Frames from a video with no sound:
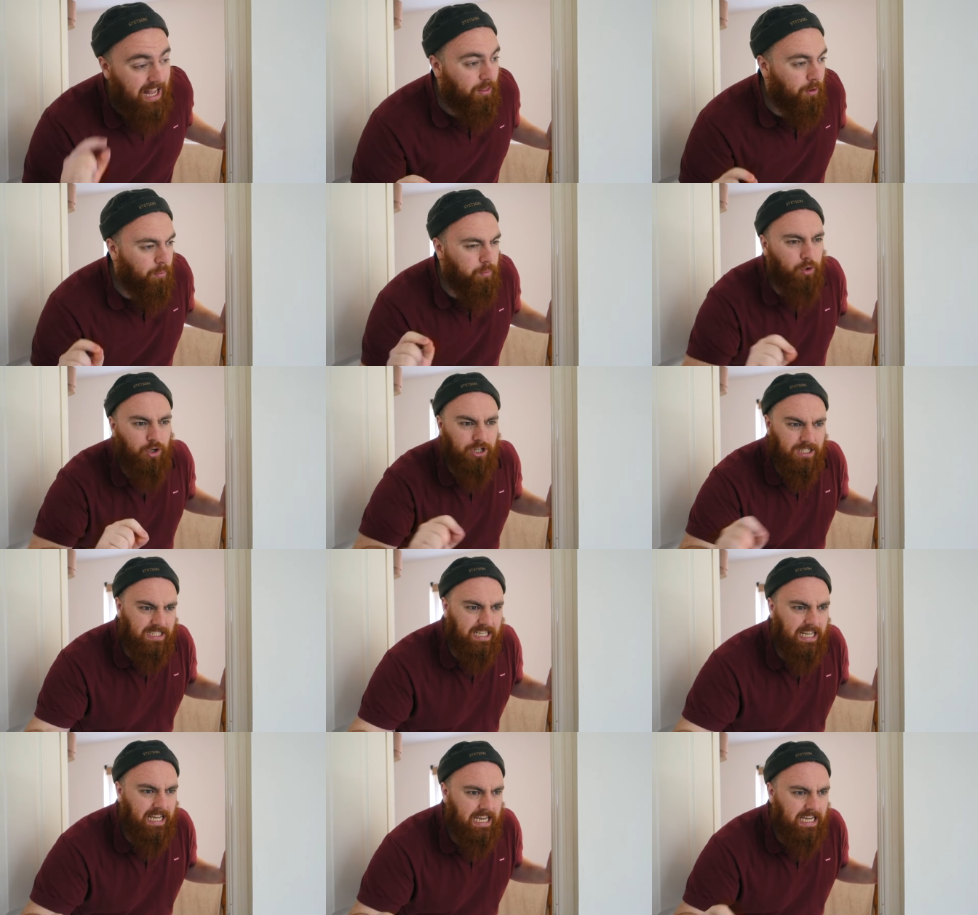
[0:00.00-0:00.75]
The
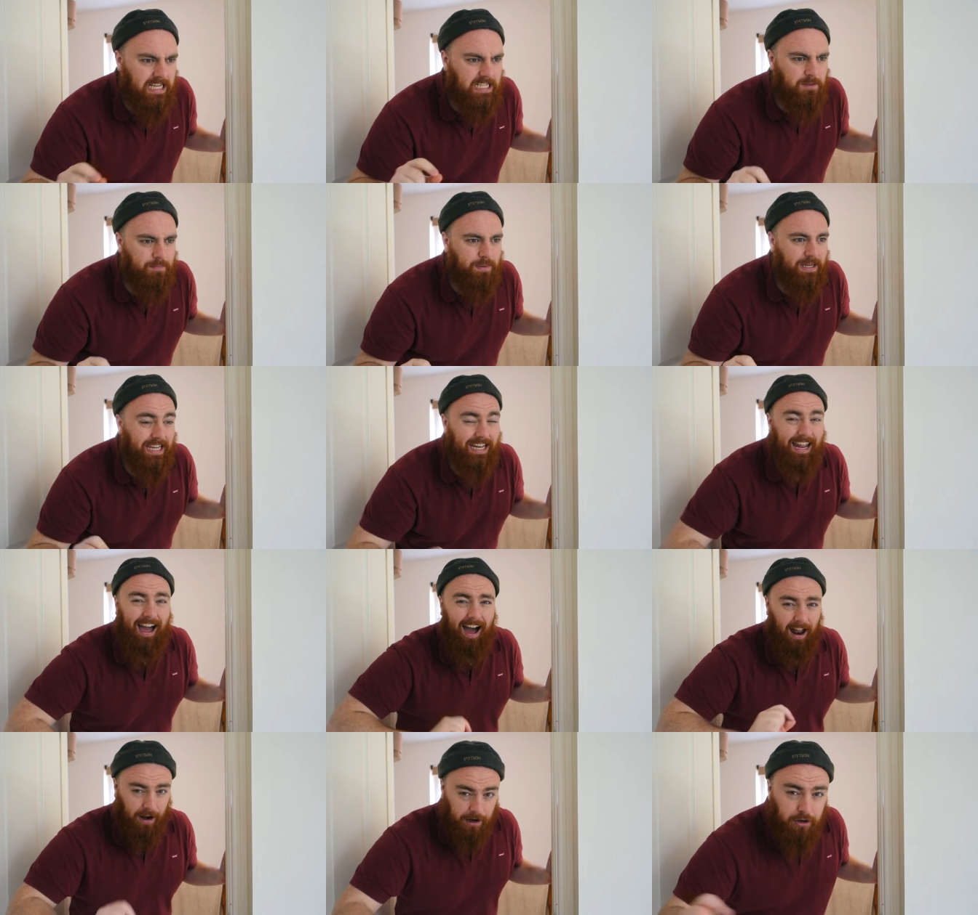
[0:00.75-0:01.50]
worst thing is
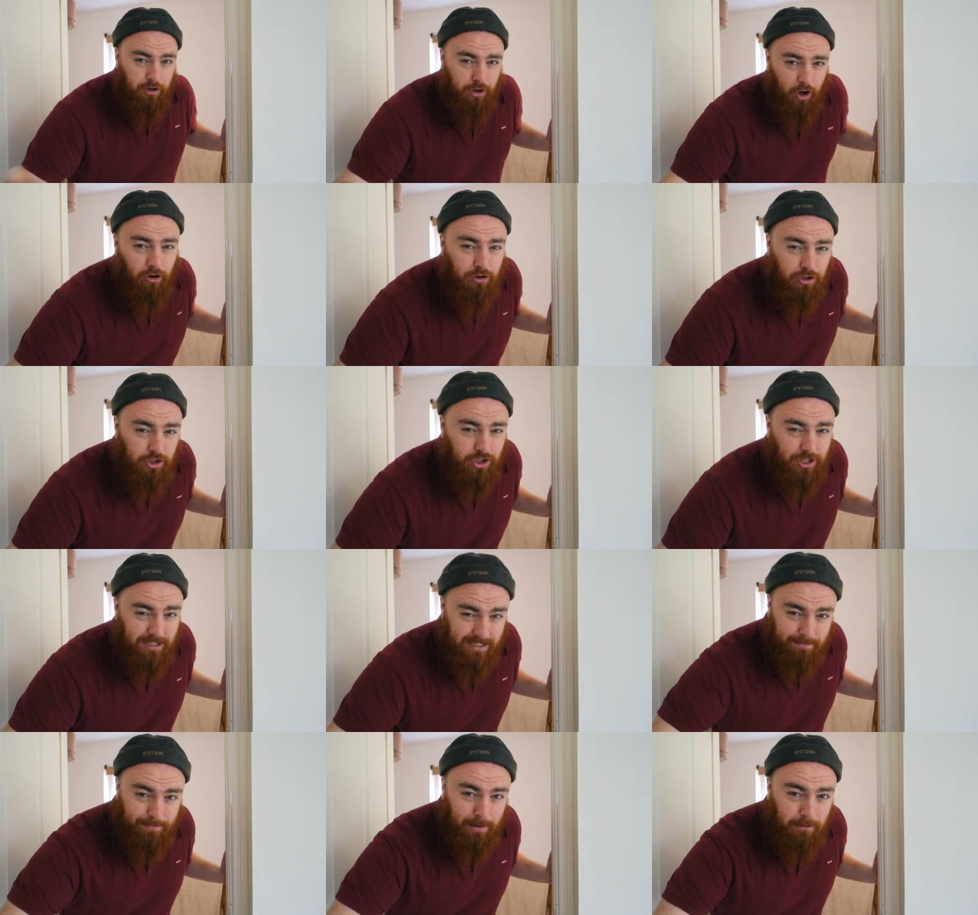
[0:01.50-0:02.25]
being
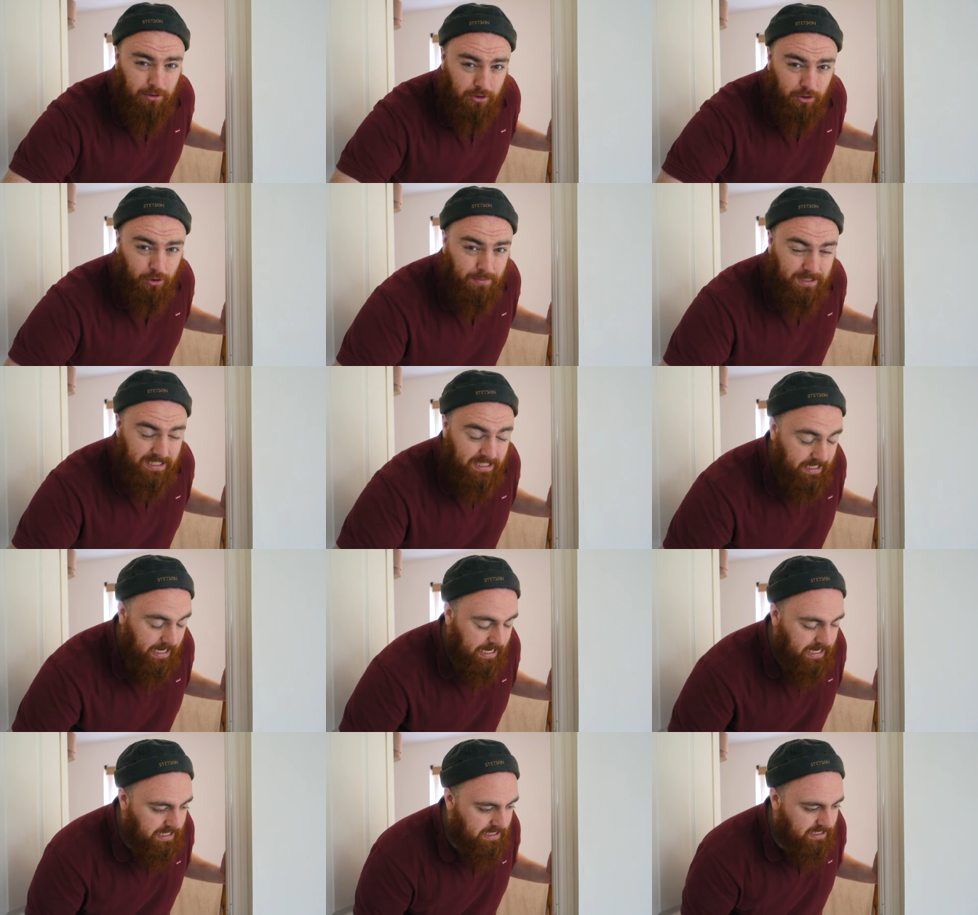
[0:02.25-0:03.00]
unconscious about your
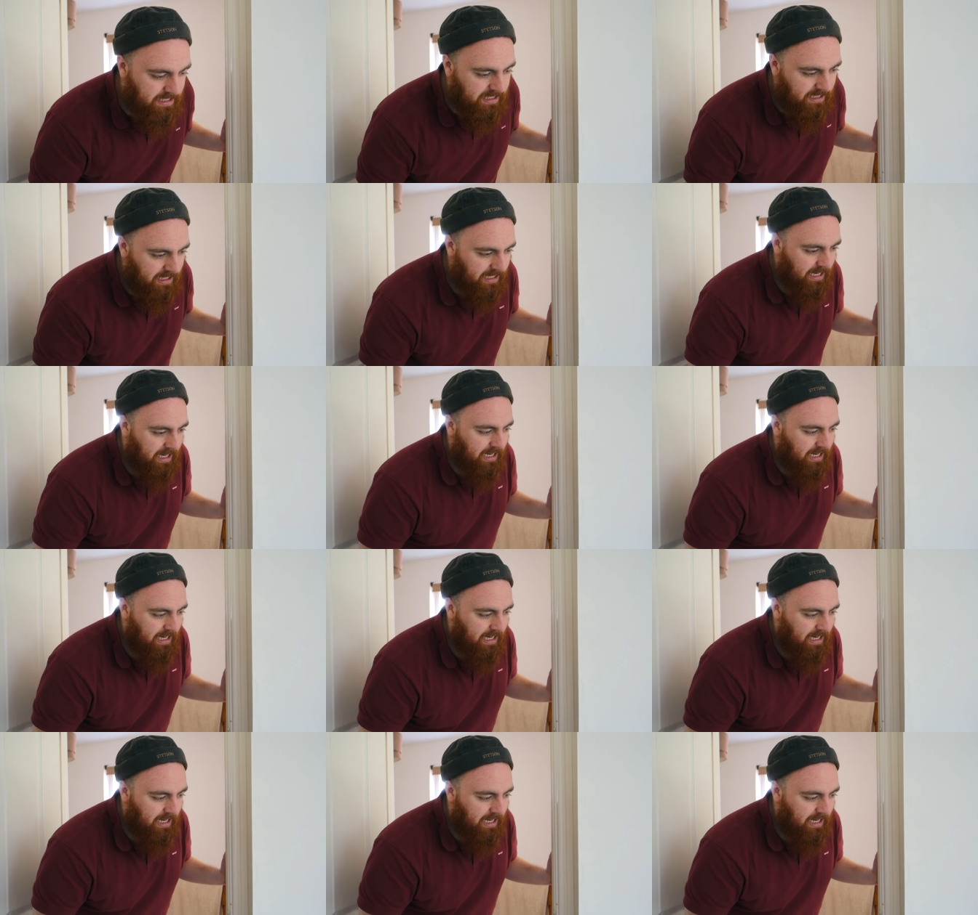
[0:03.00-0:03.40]
mistakes.